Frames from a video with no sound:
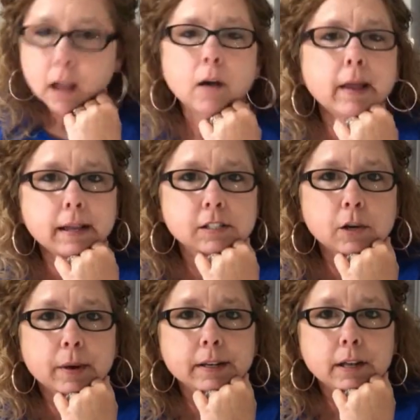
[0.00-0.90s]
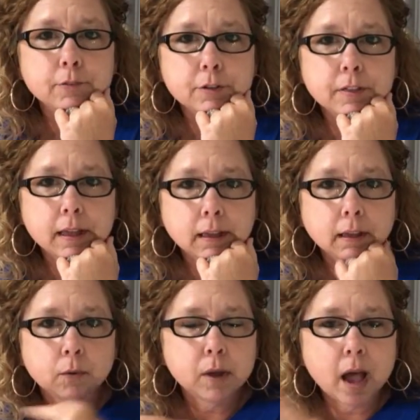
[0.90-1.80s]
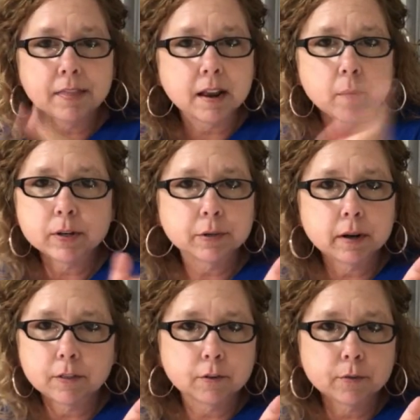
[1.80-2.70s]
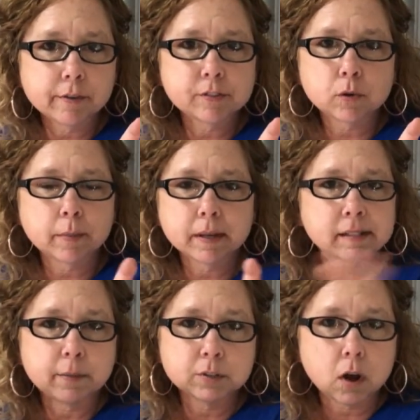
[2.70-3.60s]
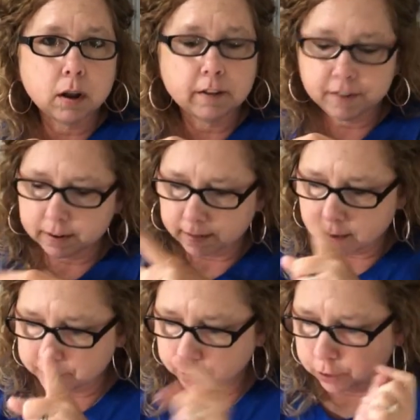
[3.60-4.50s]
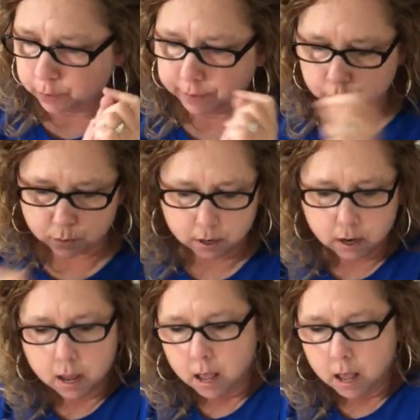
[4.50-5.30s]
Okay, so another thing, we, I, then I went to another thrift store because that was all I found at that first thrift store.